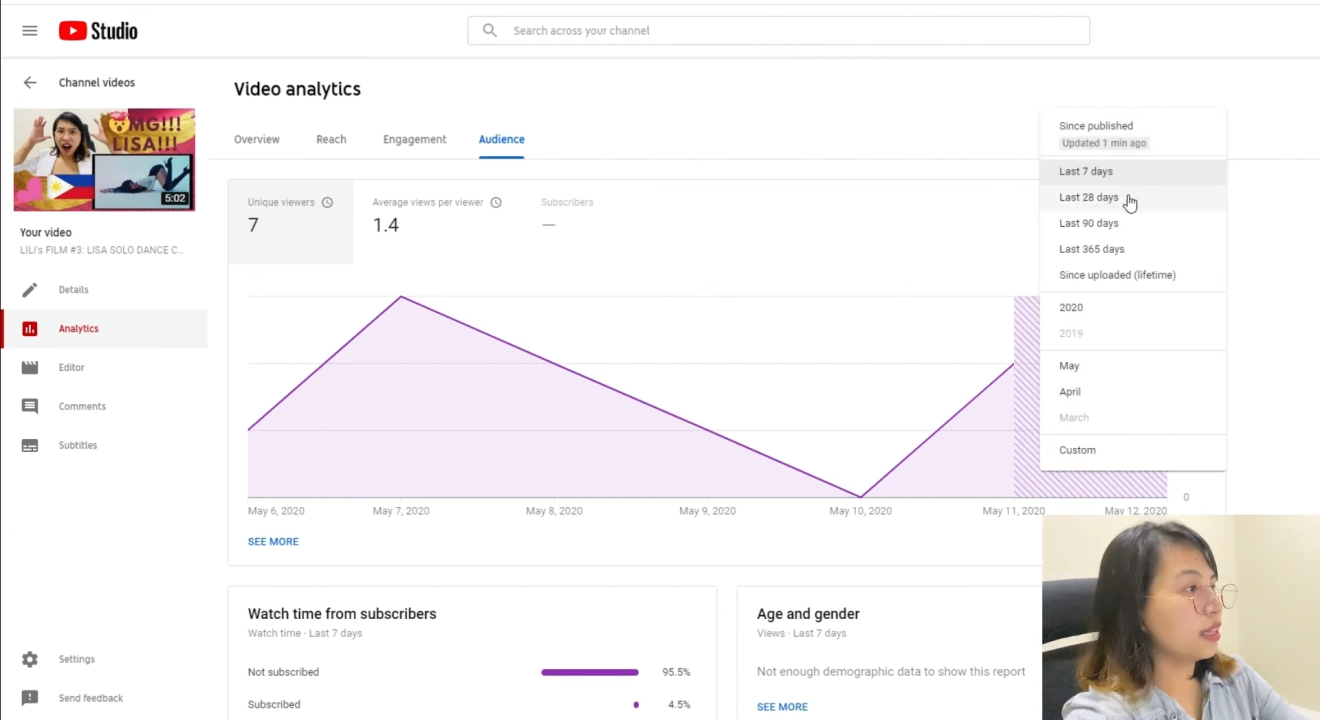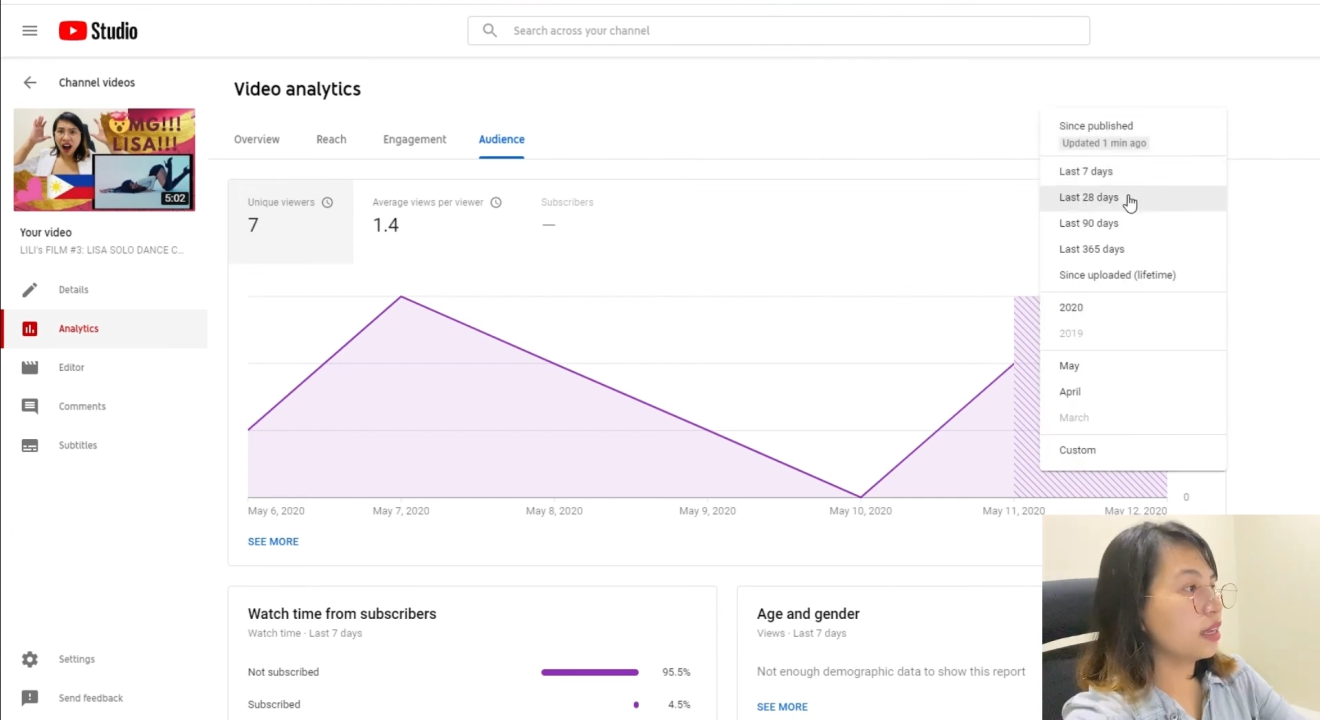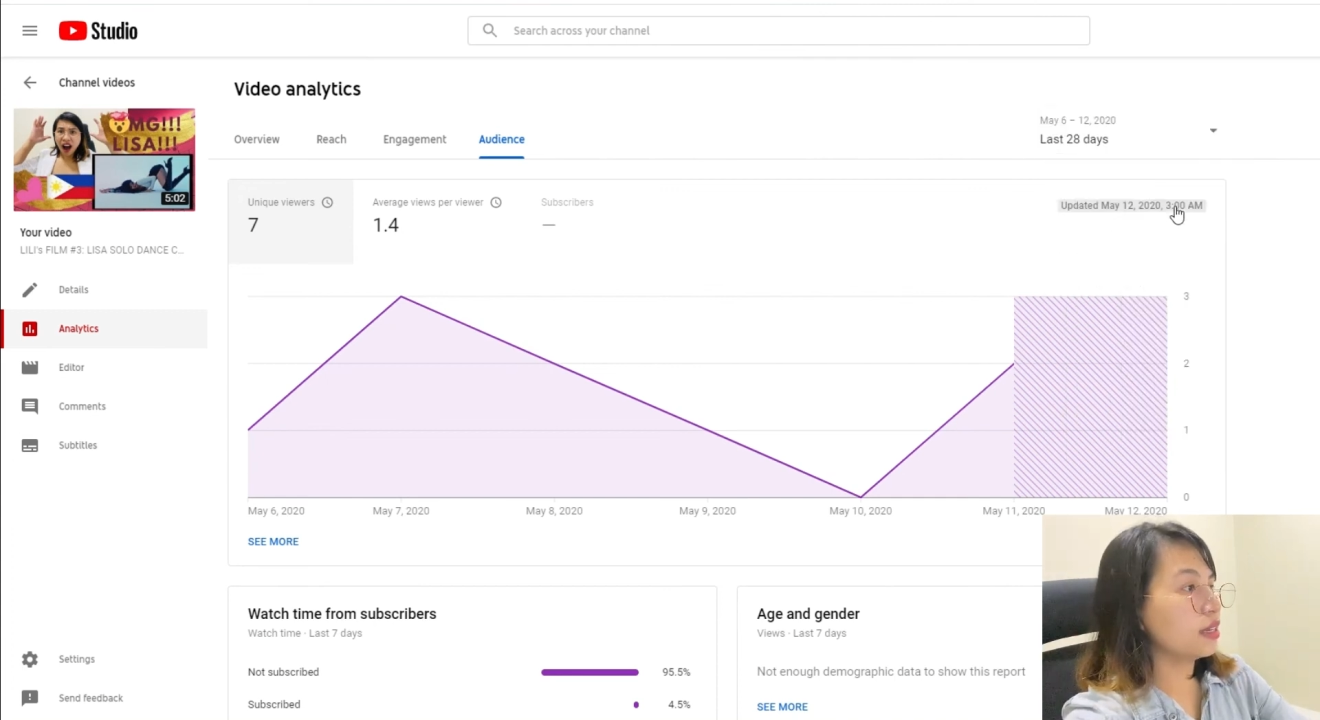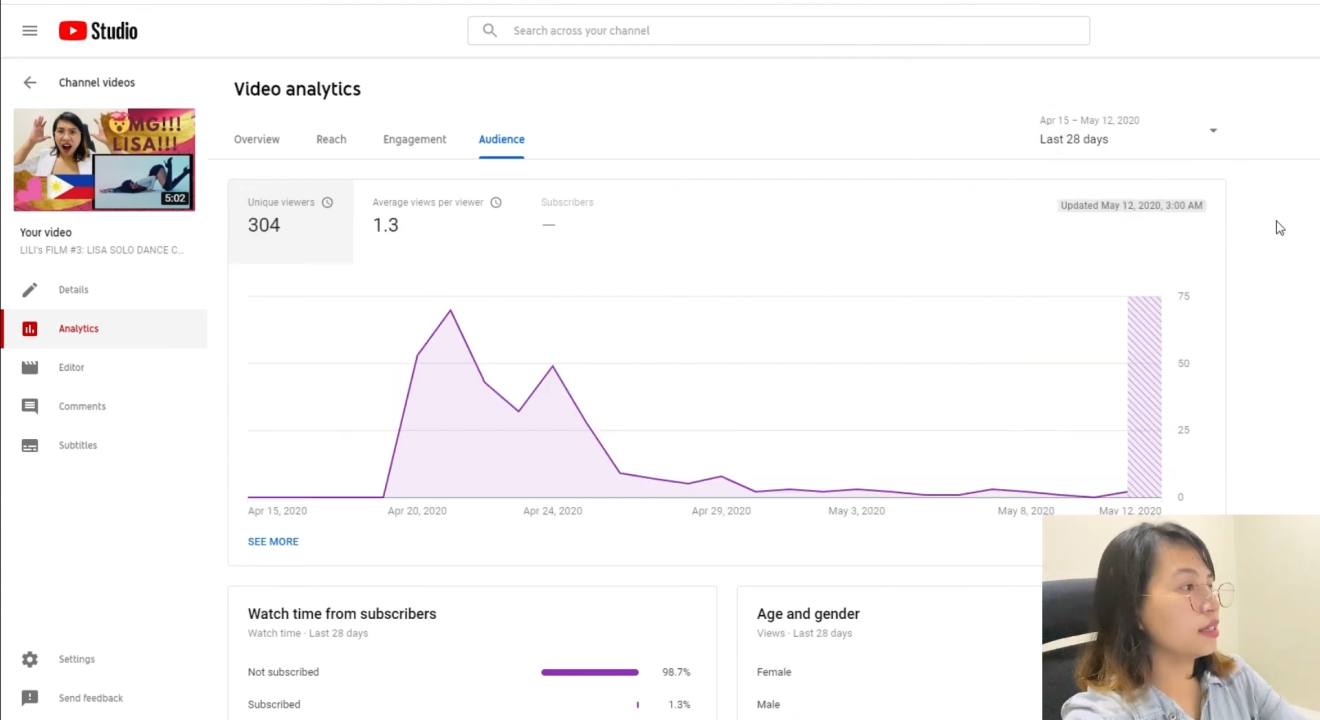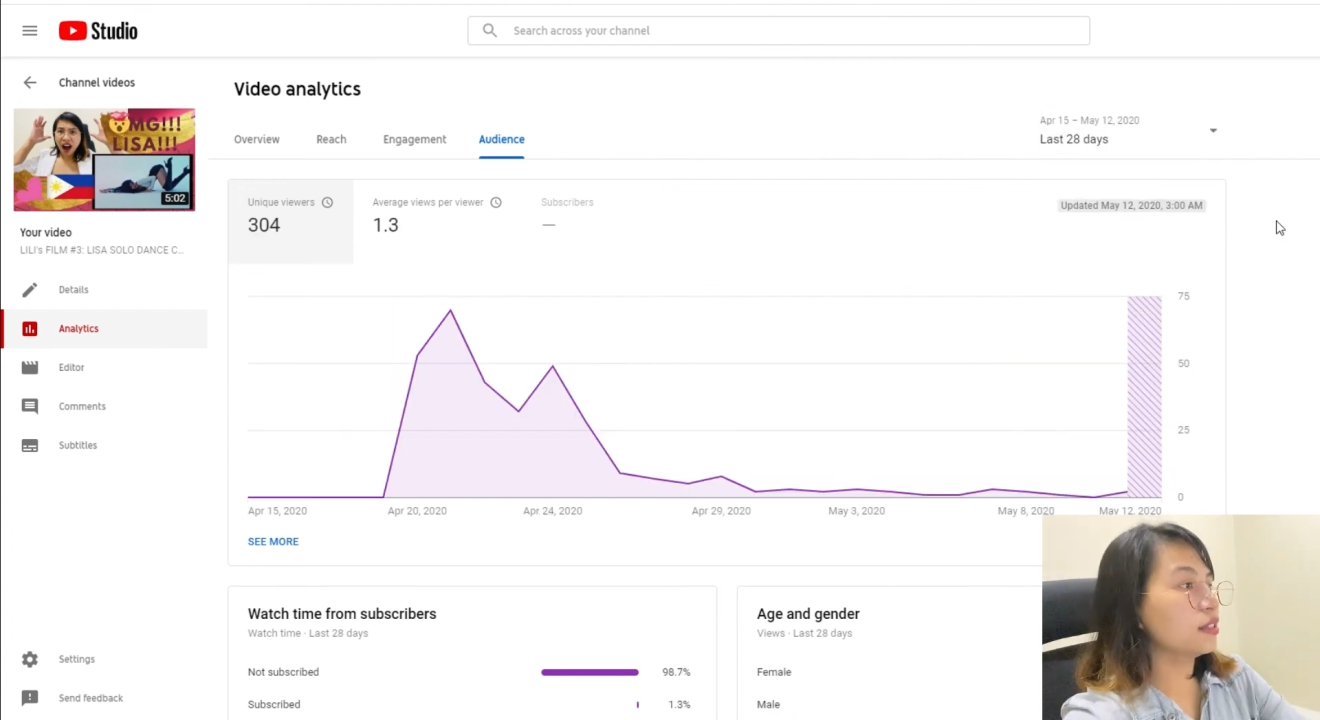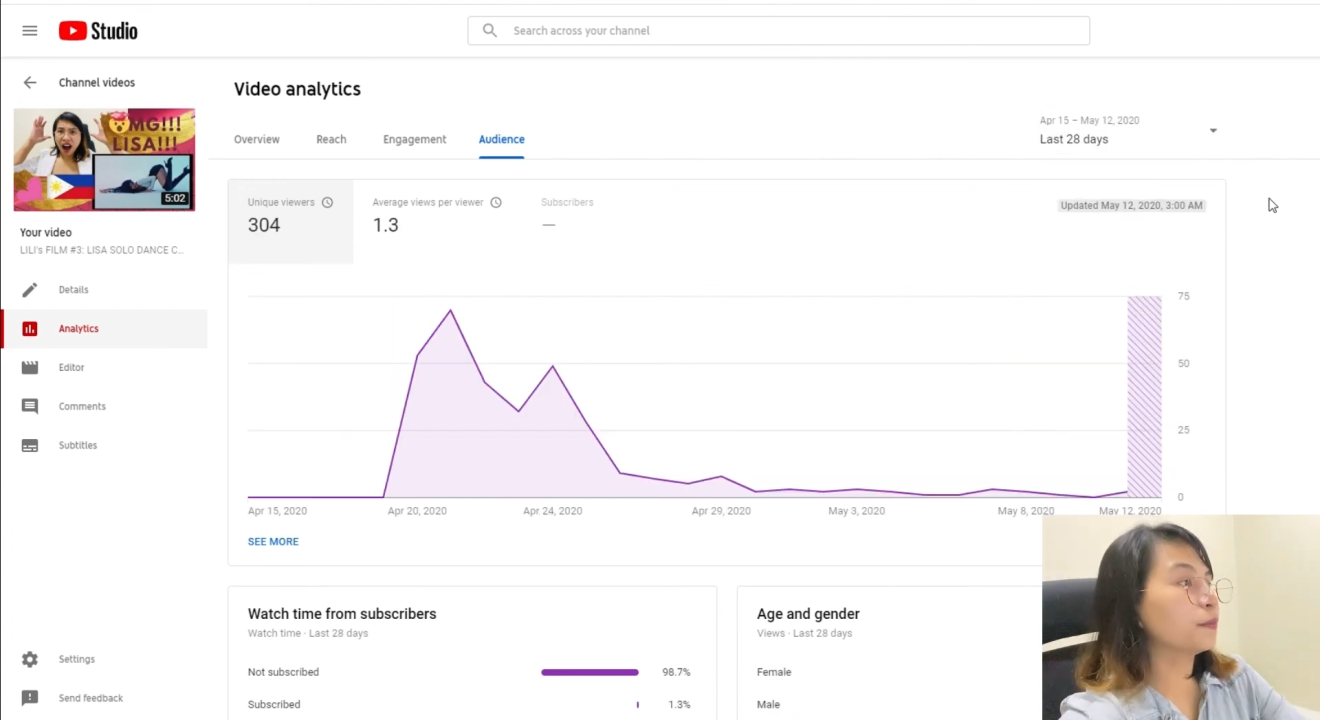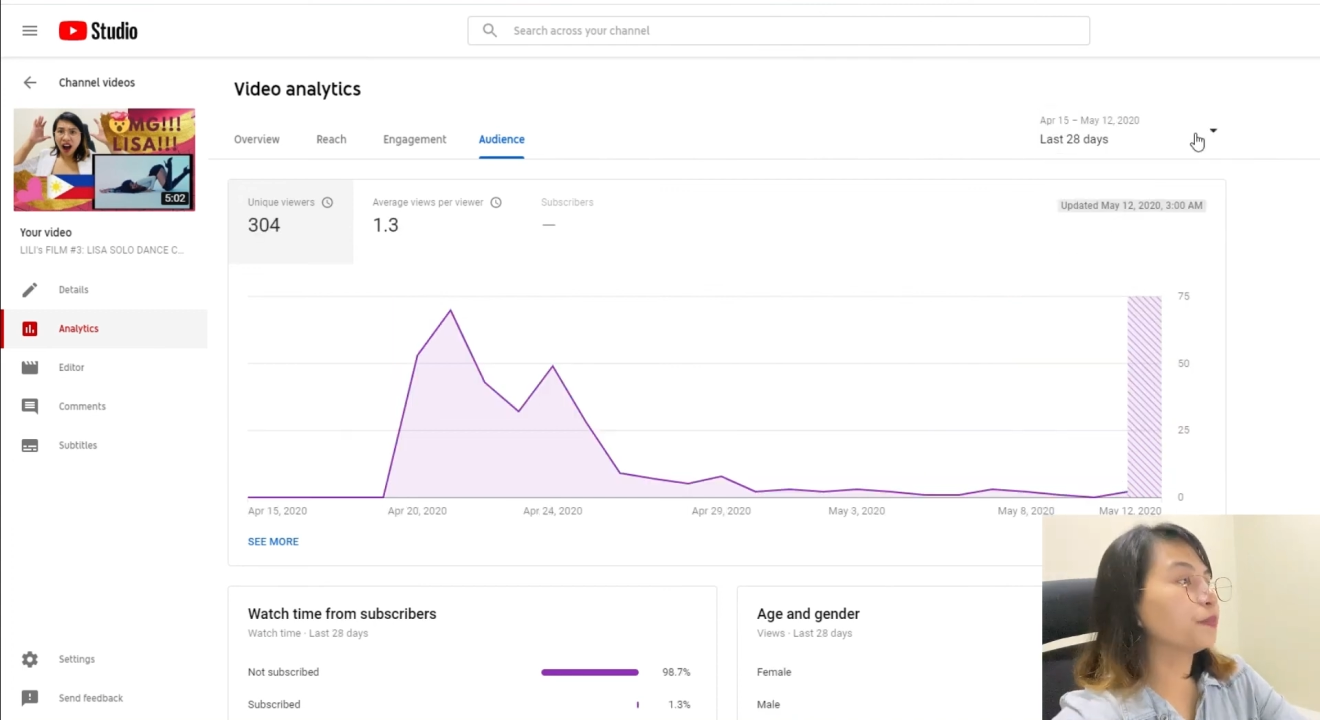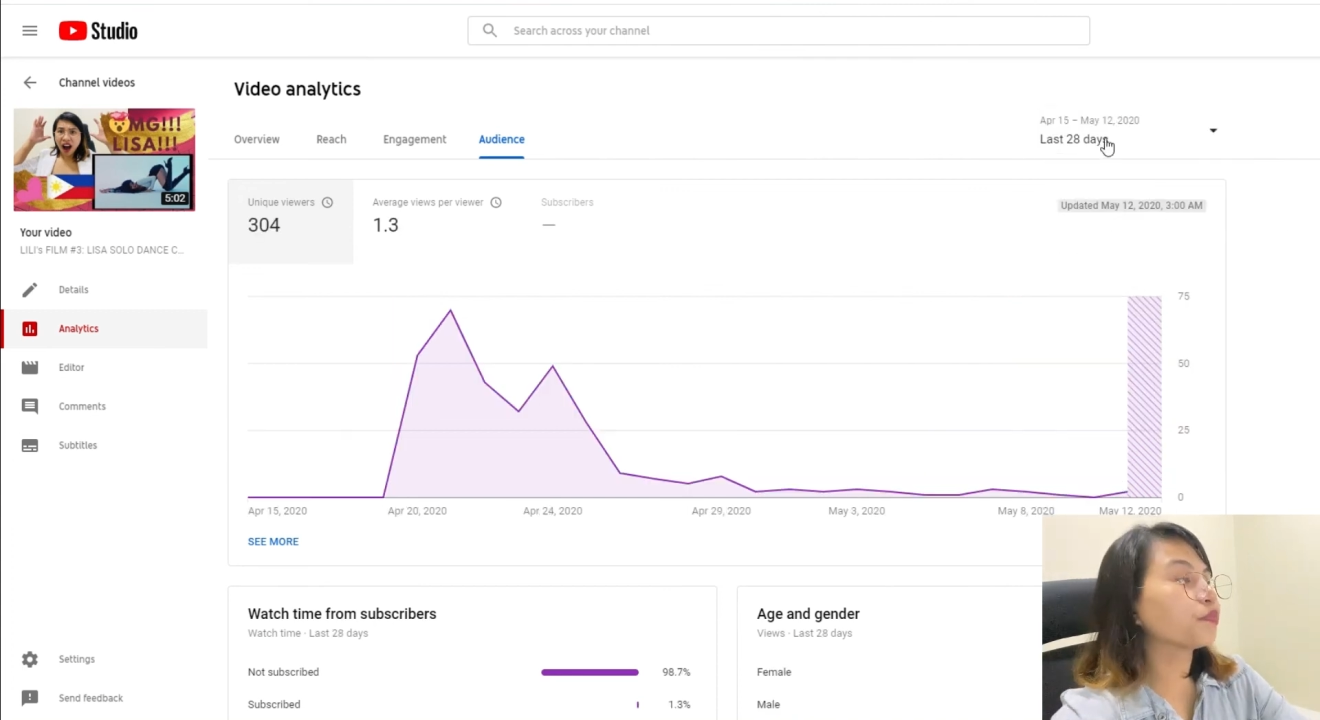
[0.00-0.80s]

days,